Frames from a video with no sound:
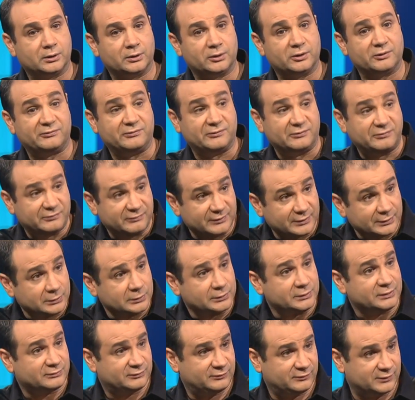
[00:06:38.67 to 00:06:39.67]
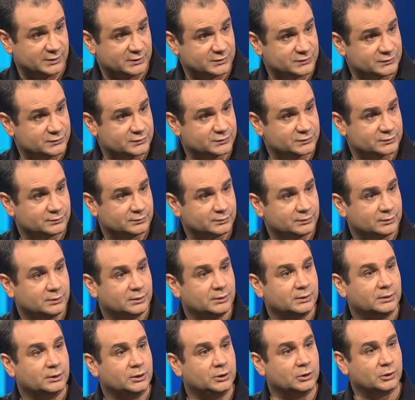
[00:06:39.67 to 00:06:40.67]
the fulfilled feasts.
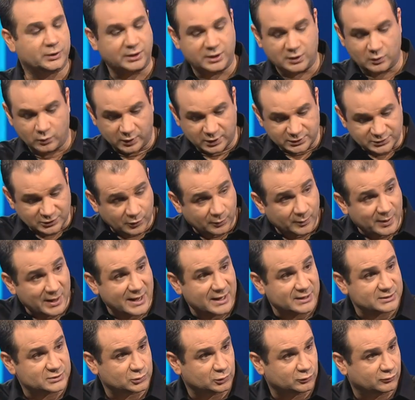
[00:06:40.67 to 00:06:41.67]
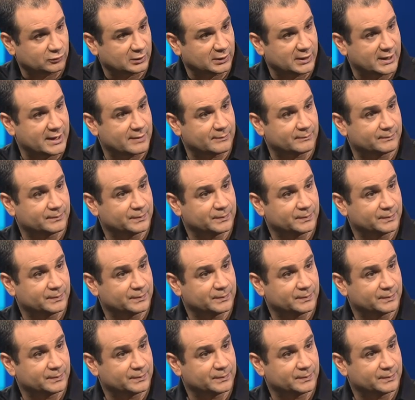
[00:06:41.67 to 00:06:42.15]
You know, he was our Passover Lamb.